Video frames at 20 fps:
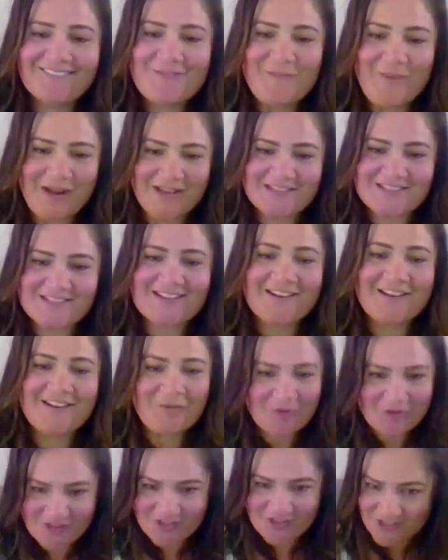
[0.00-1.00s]
mindset and
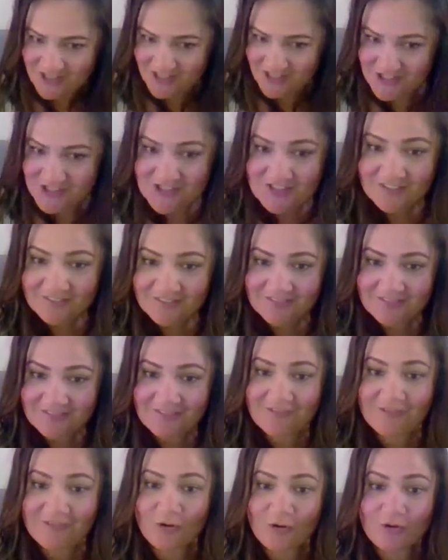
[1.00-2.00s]
appreciation
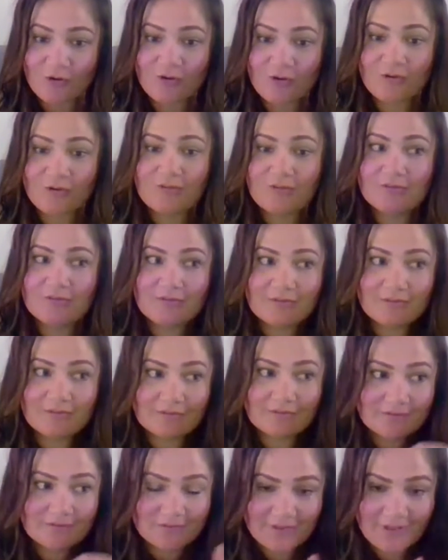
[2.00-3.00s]
for
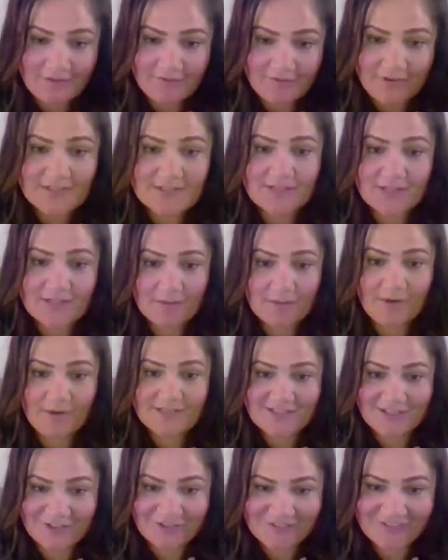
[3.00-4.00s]
investing in
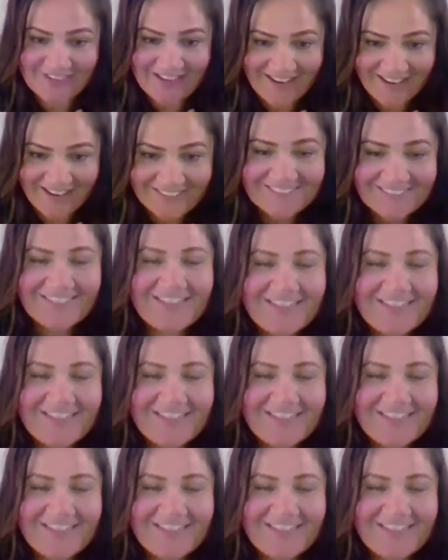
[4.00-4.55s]
myself now.